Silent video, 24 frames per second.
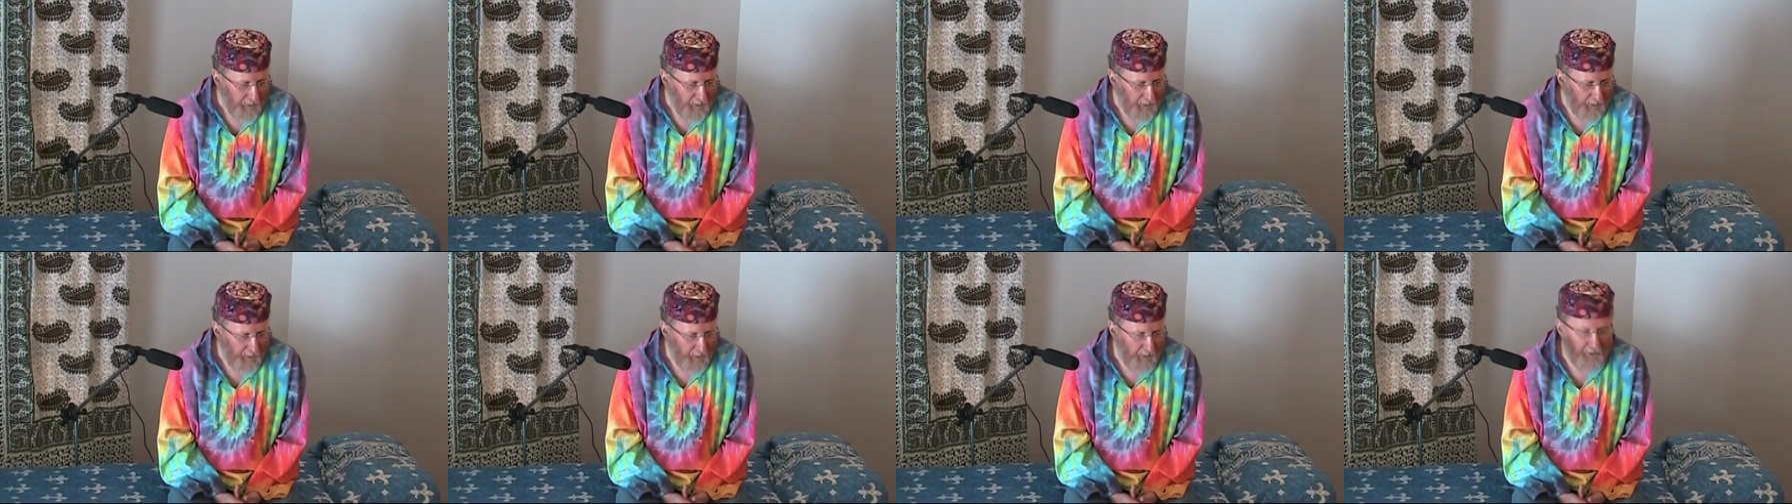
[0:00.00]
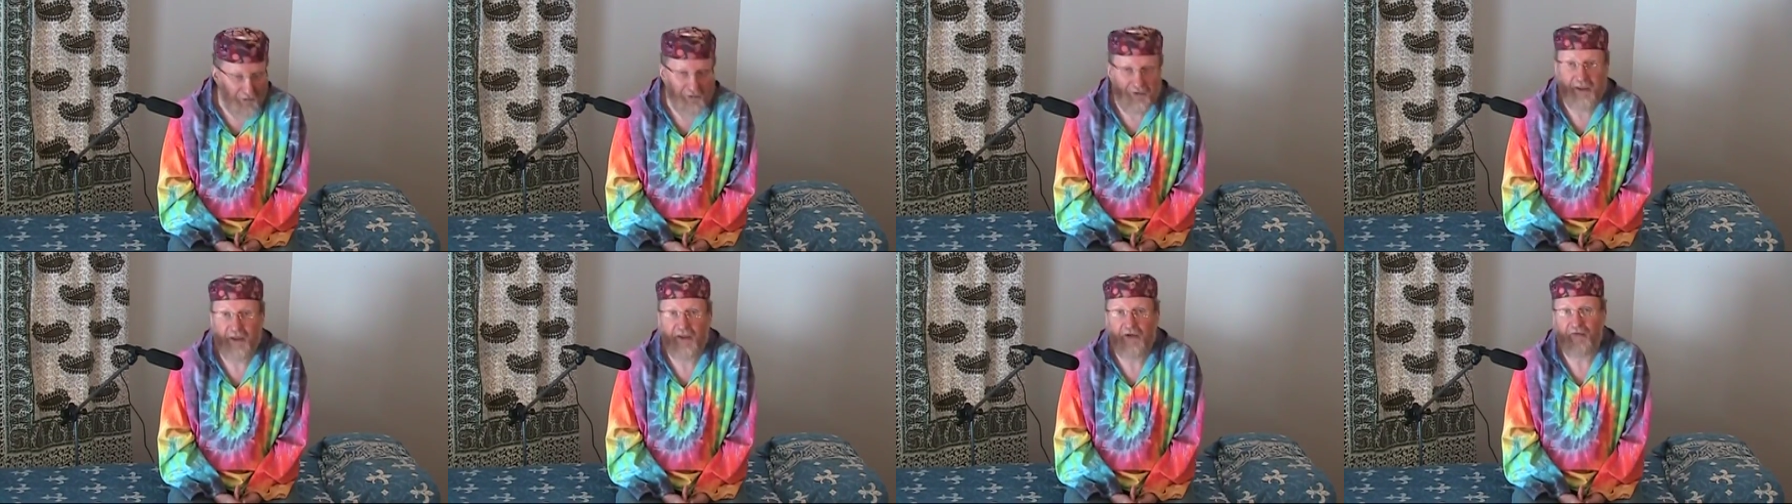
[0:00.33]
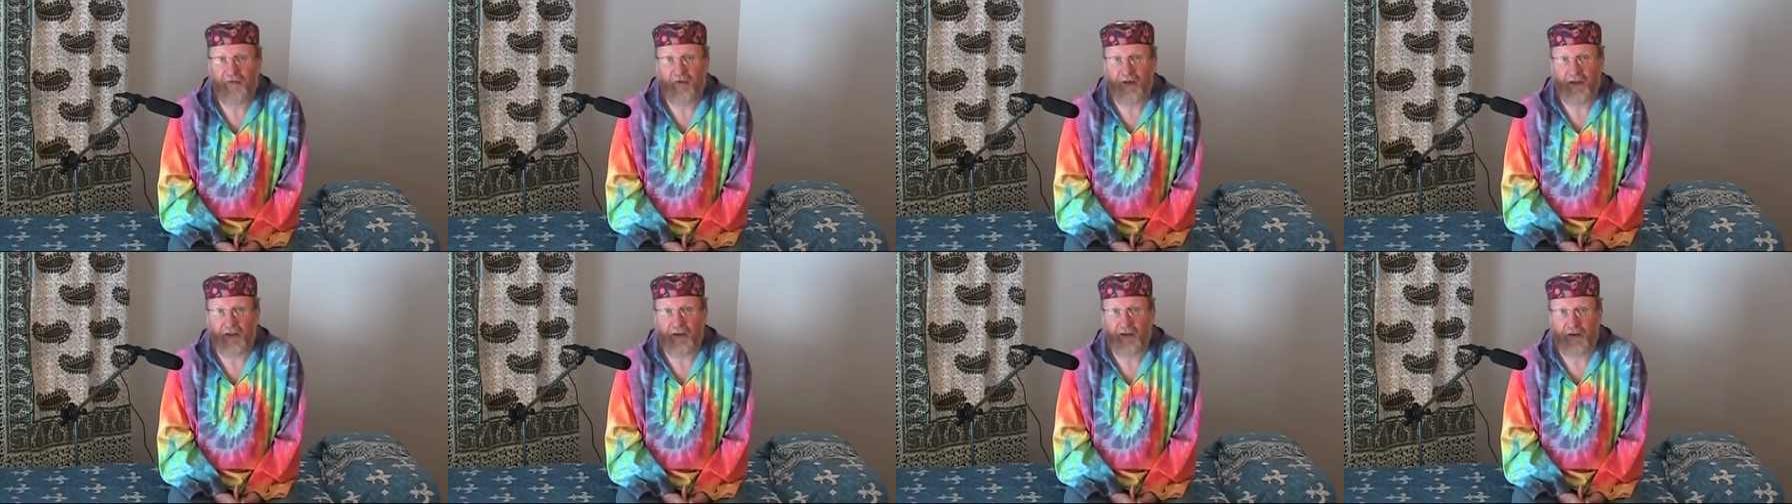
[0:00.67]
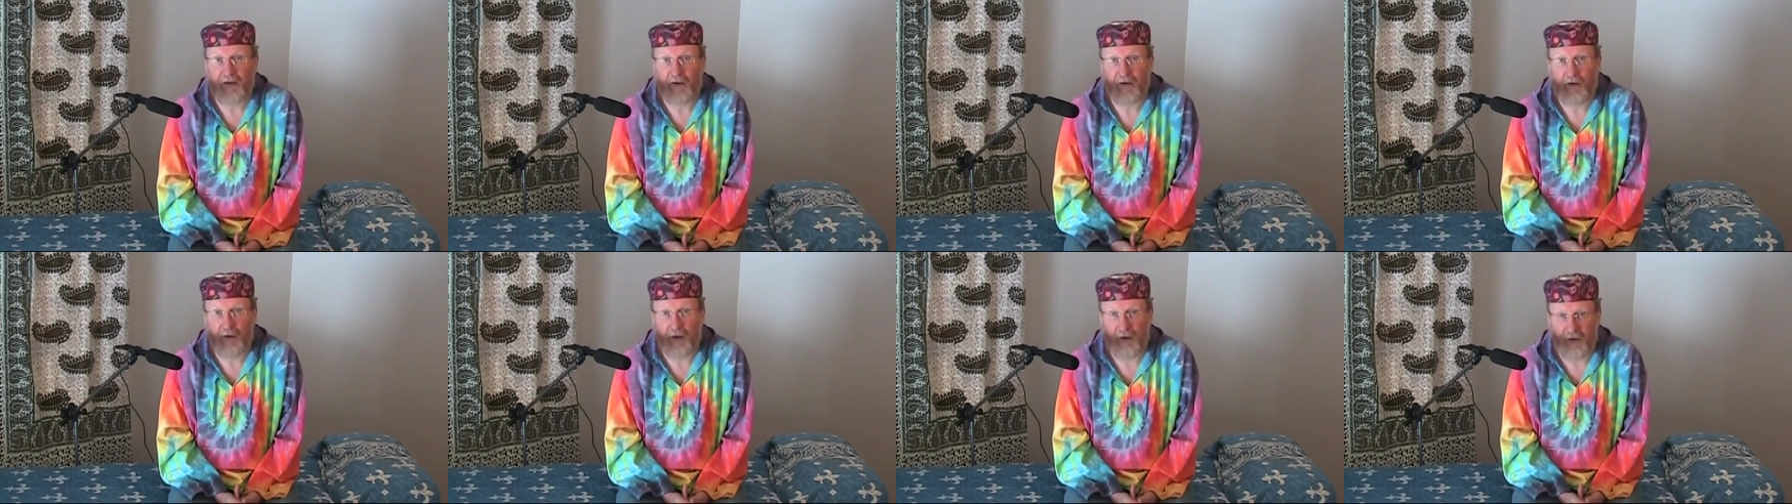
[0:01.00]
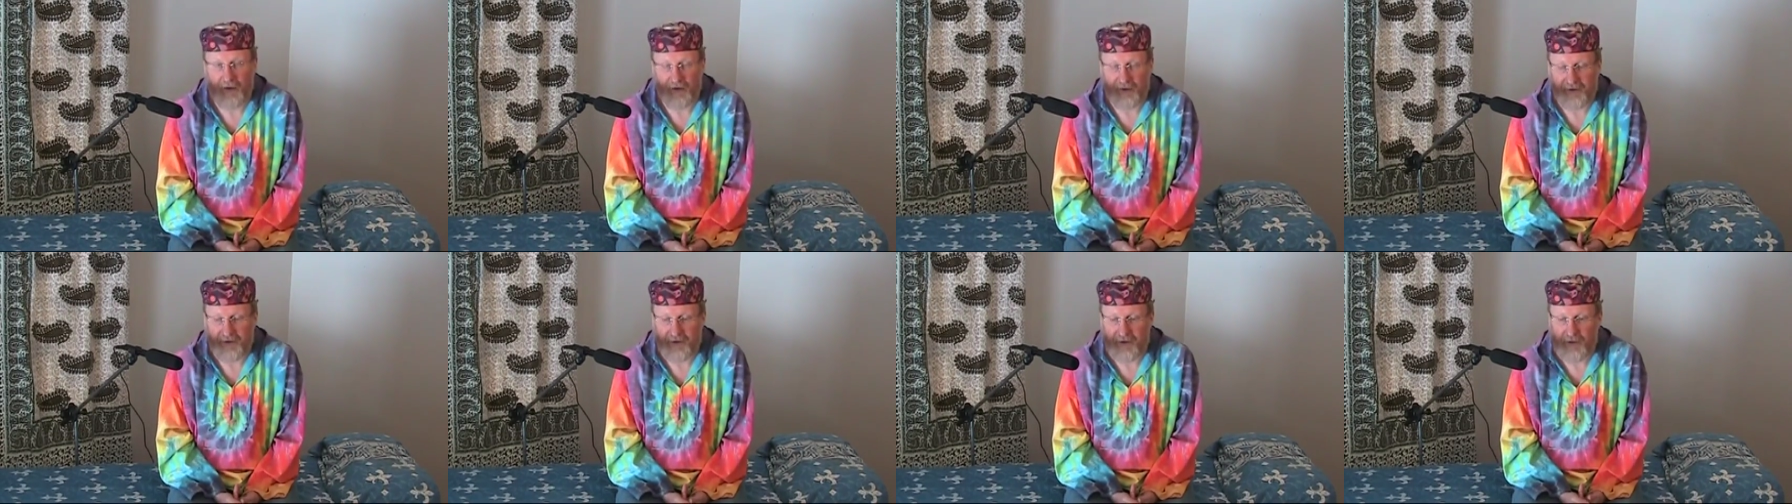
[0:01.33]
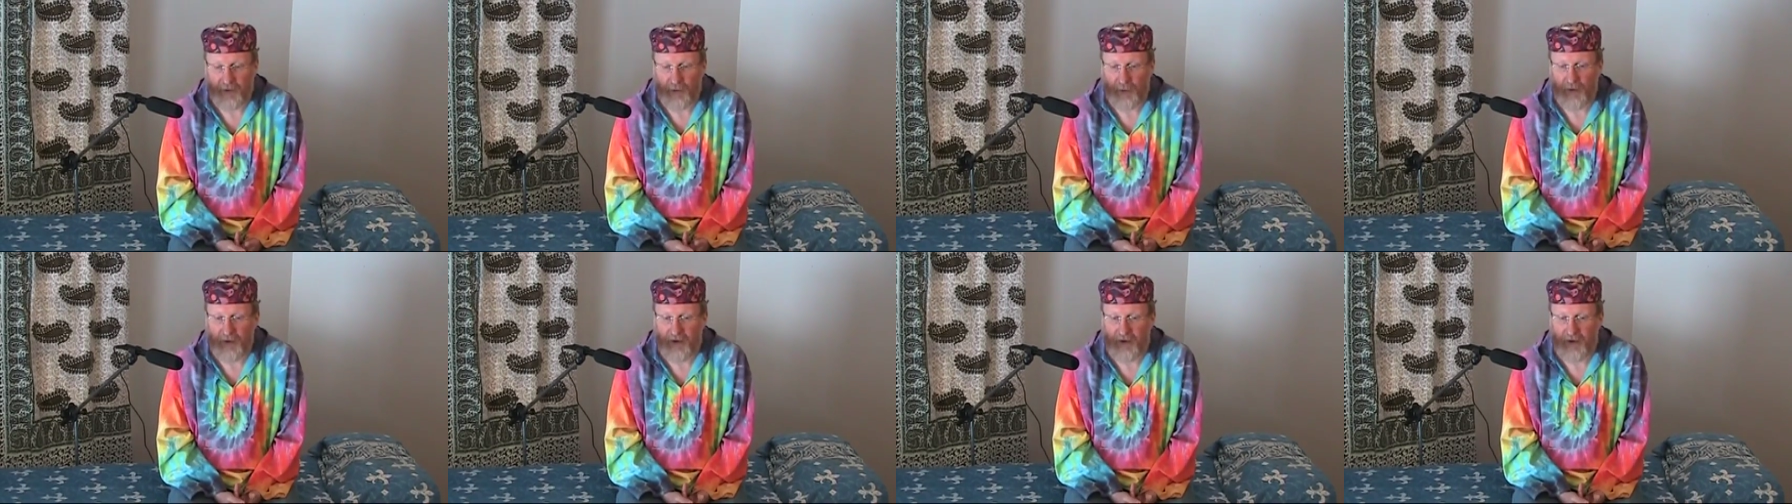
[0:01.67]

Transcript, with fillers: uh, they created the colonies.